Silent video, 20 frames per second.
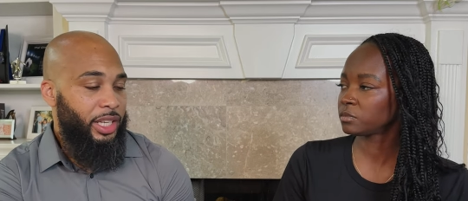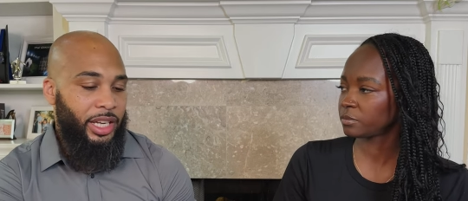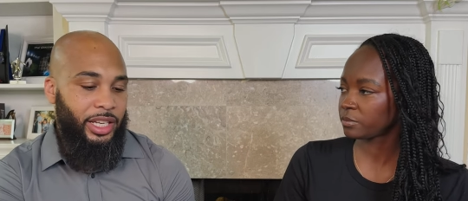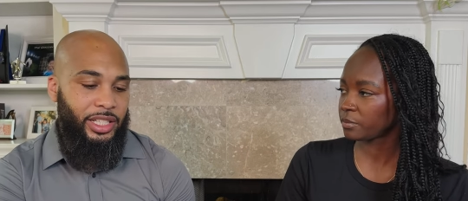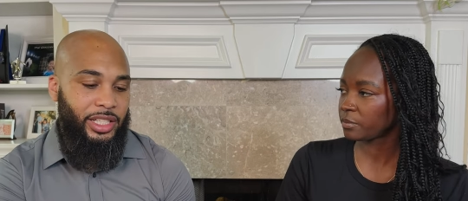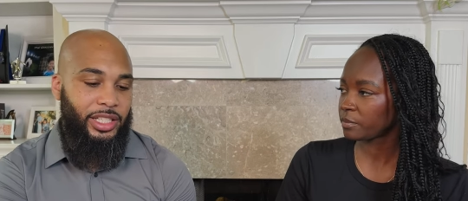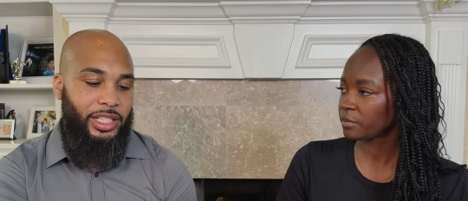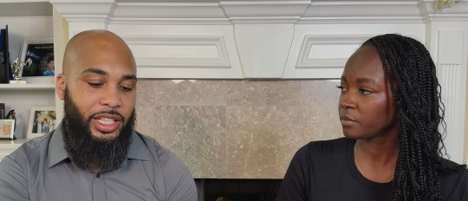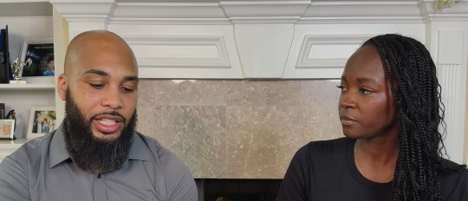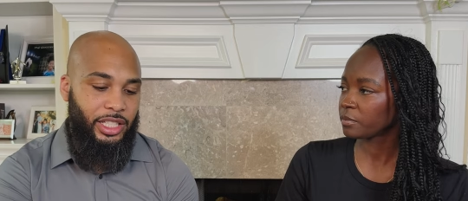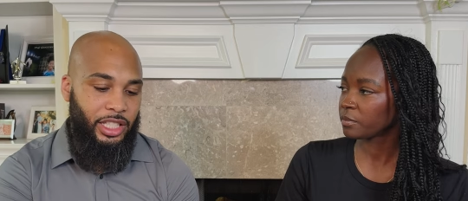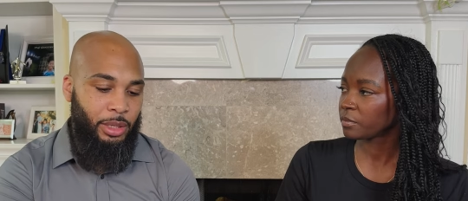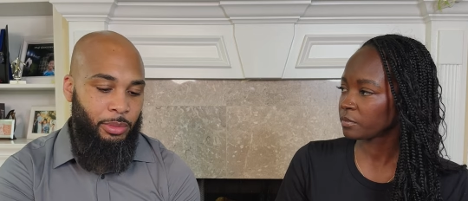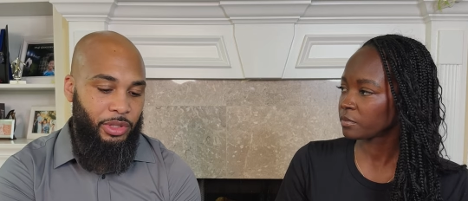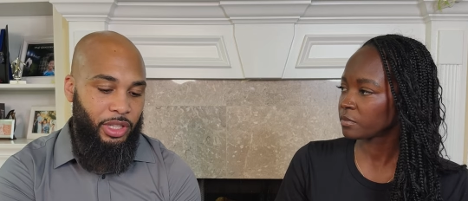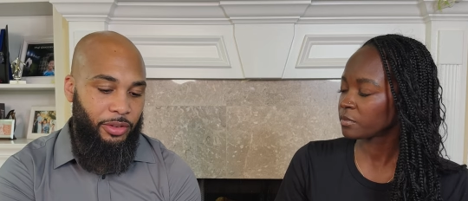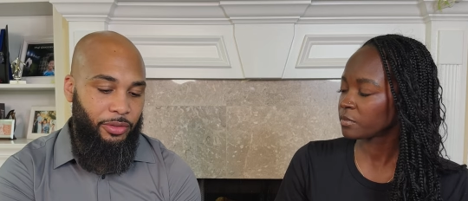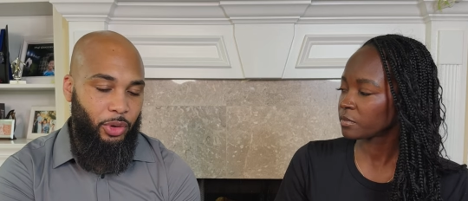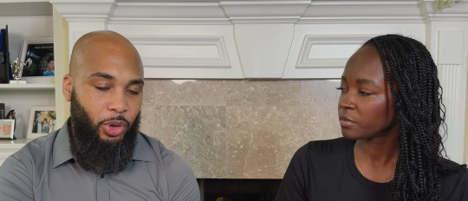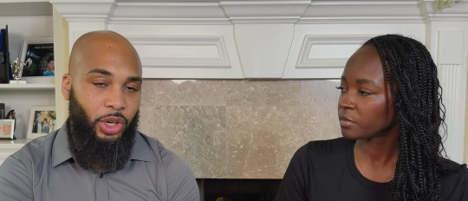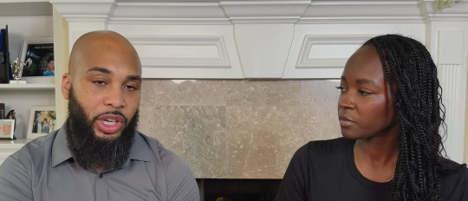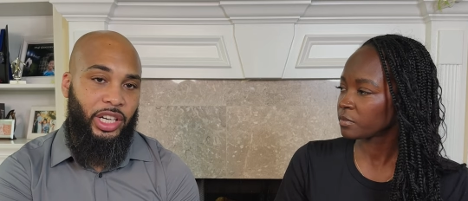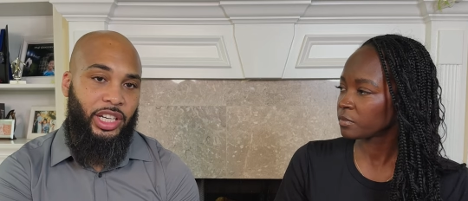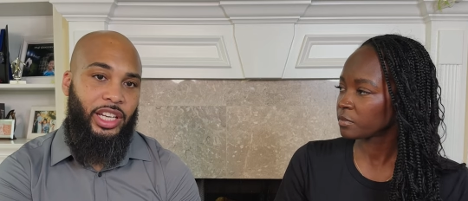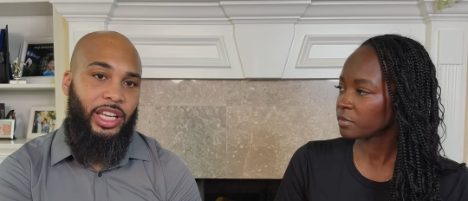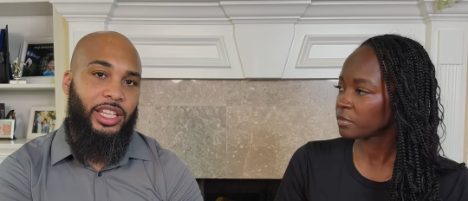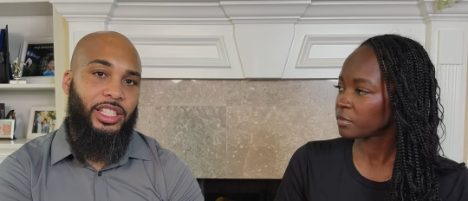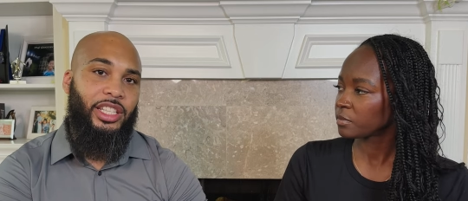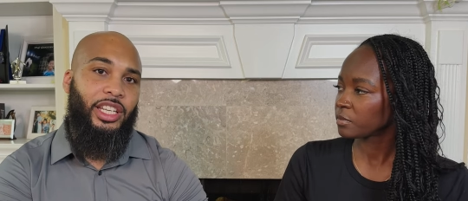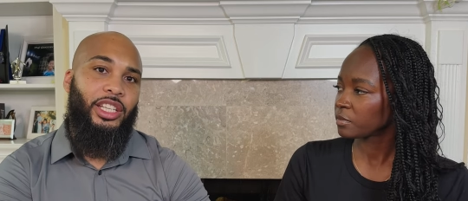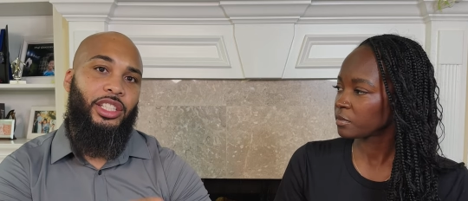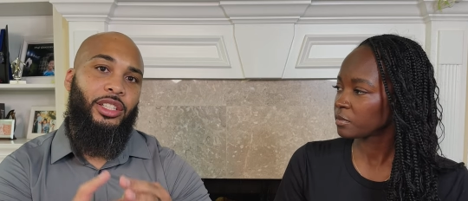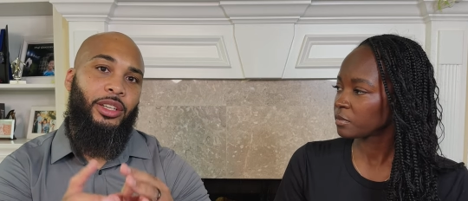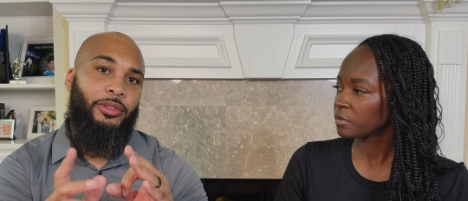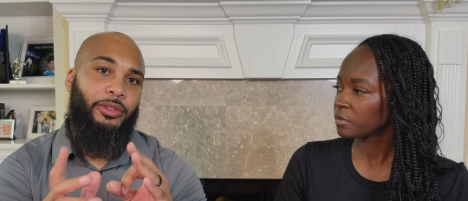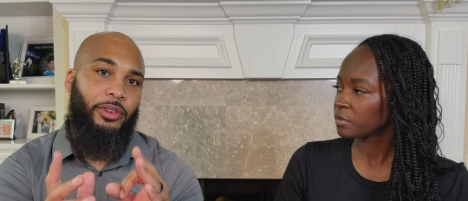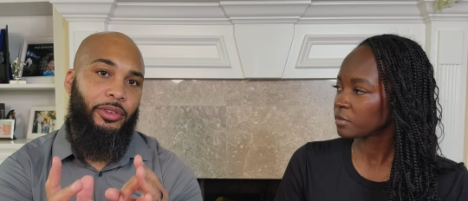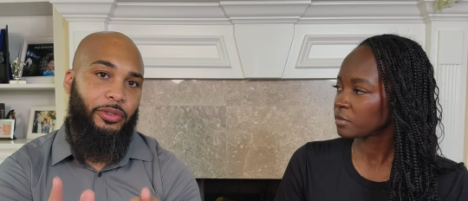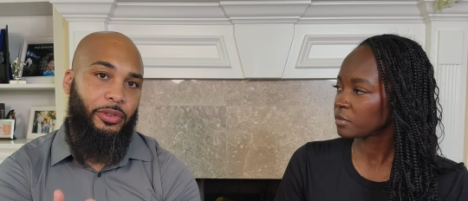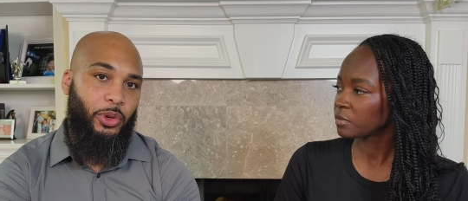Speaker 1: and systems of organization
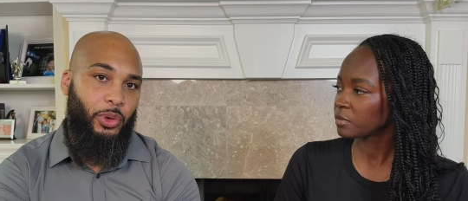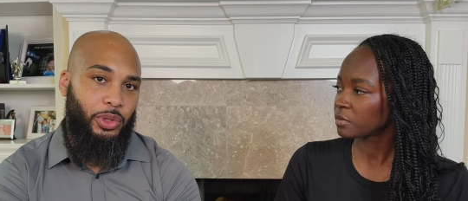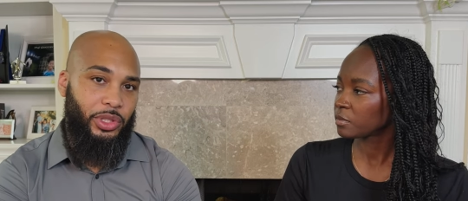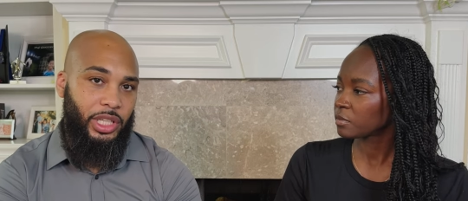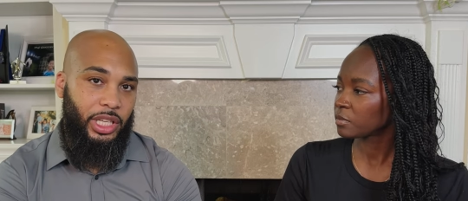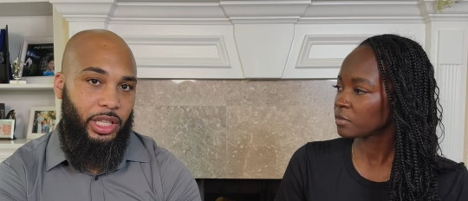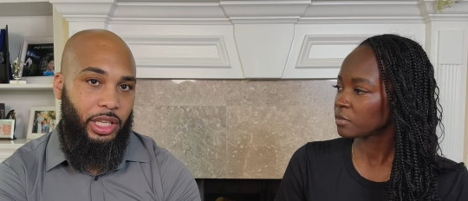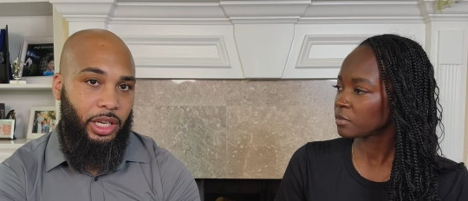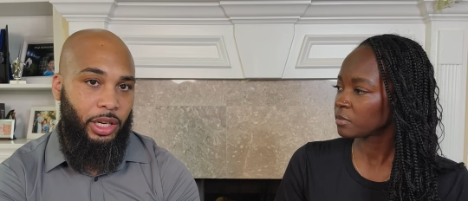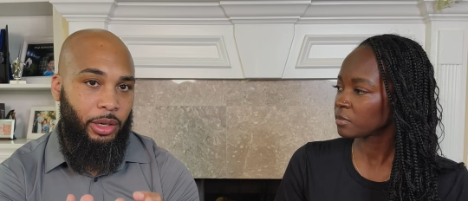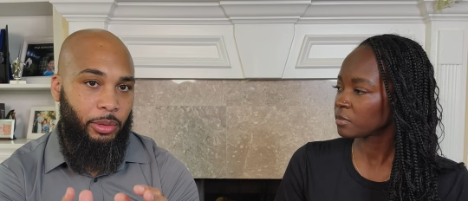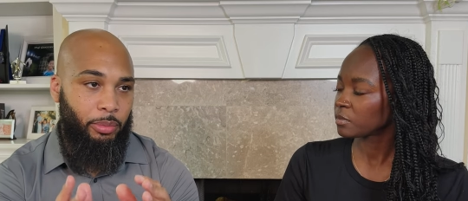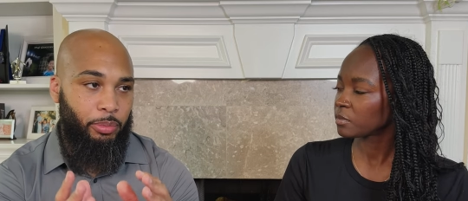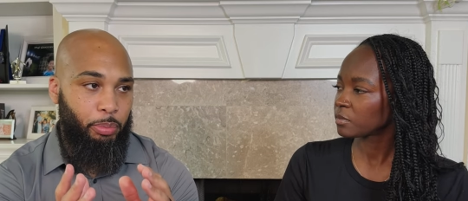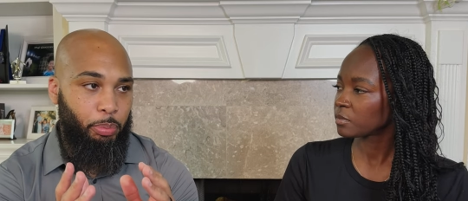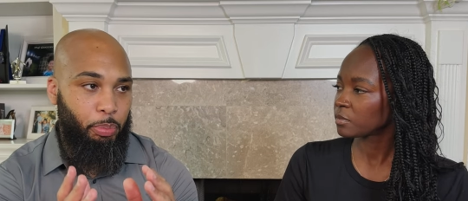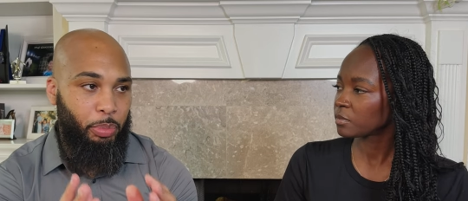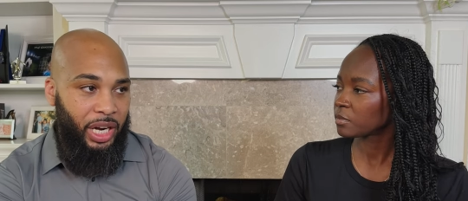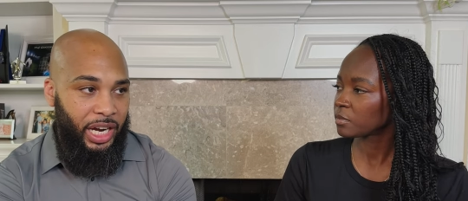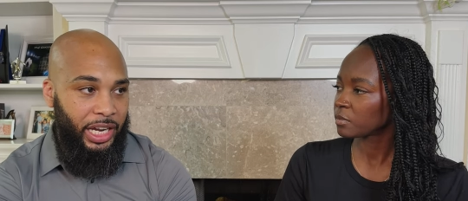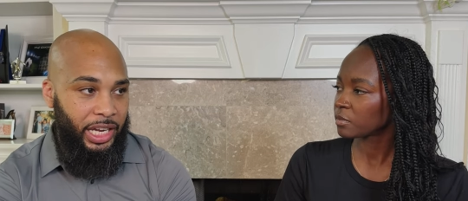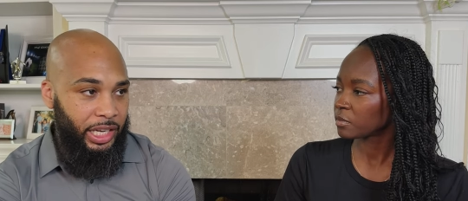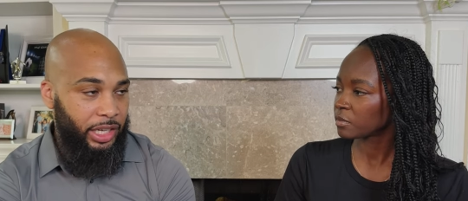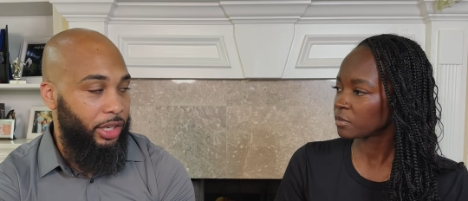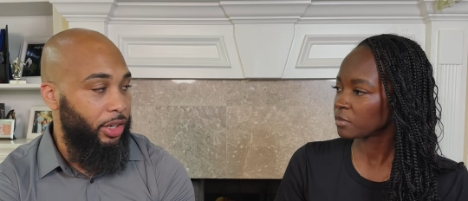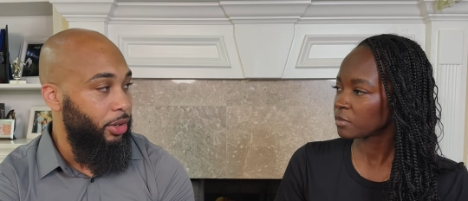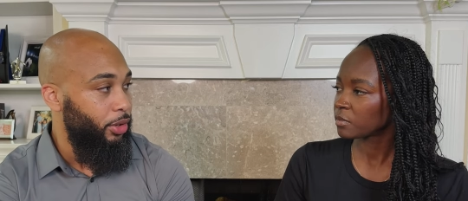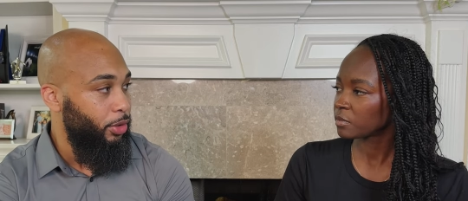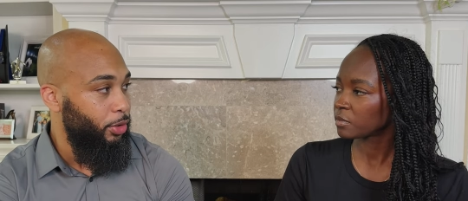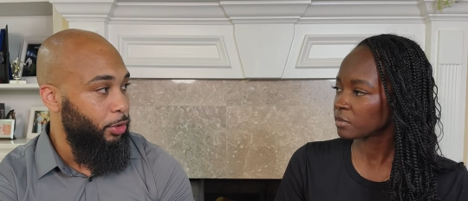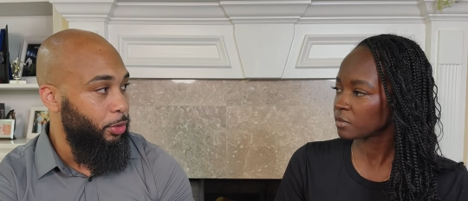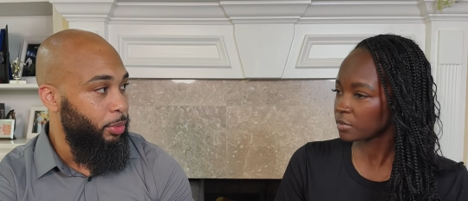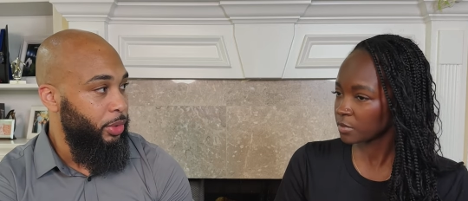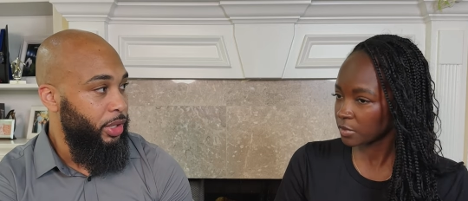for folks that are buying a home.